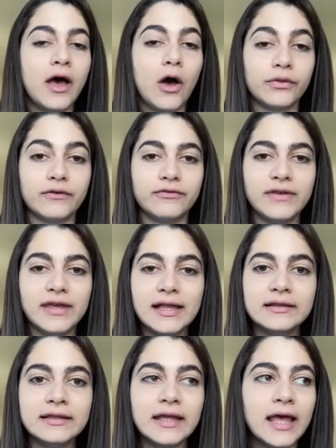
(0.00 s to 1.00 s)
on the
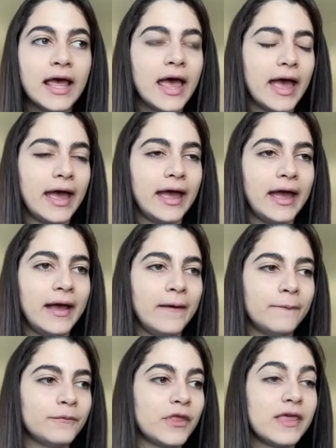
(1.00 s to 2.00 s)
field.
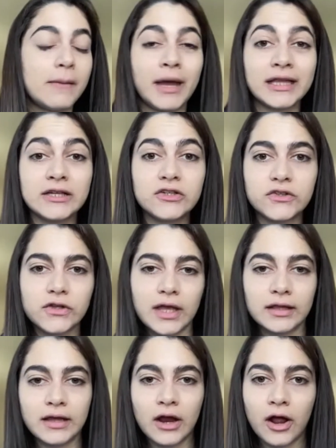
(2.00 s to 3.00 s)
They managed to
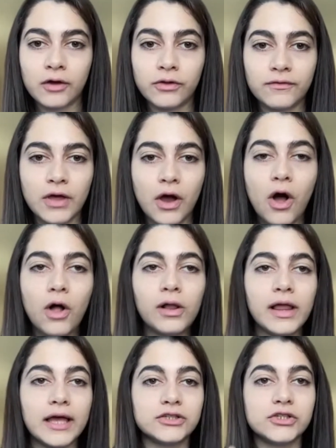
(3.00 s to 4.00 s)
get her out of the
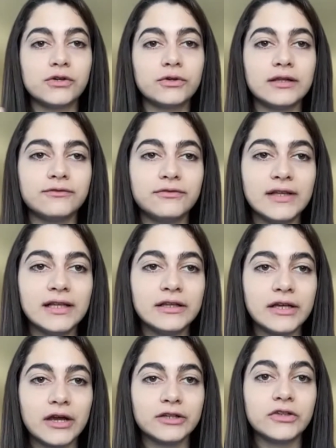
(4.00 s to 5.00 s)
hole and she couldn't
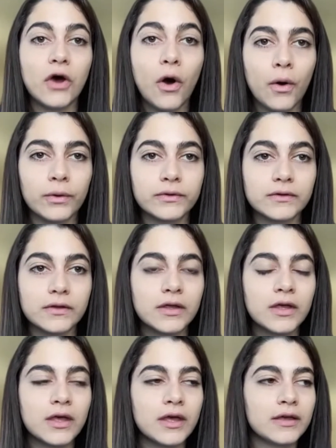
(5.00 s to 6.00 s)
feel her toes.
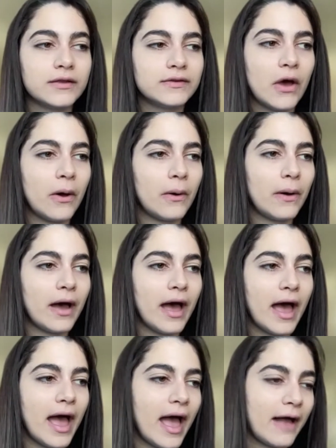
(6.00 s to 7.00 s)
So
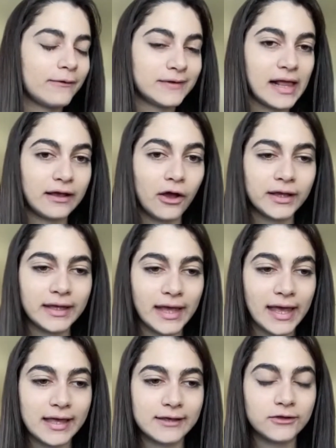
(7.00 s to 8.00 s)
I was like,
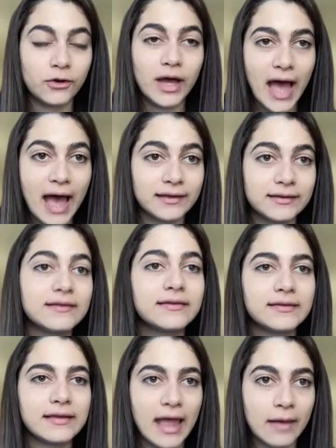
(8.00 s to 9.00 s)
okay, you can't
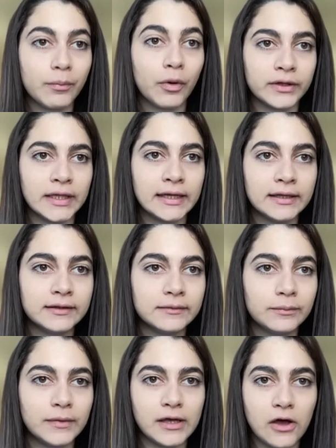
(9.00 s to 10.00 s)
step on it,
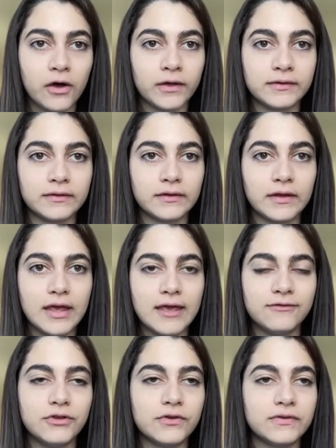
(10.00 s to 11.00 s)
because
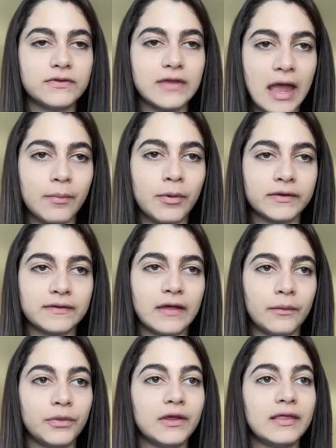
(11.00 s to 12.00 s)
if you step on
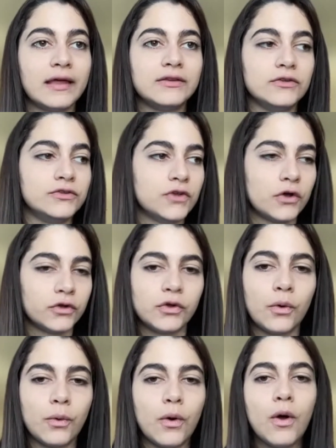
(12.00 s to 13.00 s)
something that you don't
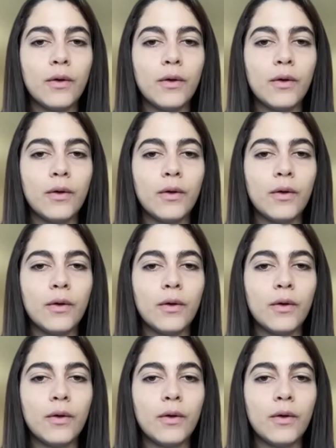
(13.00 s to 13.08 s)
know,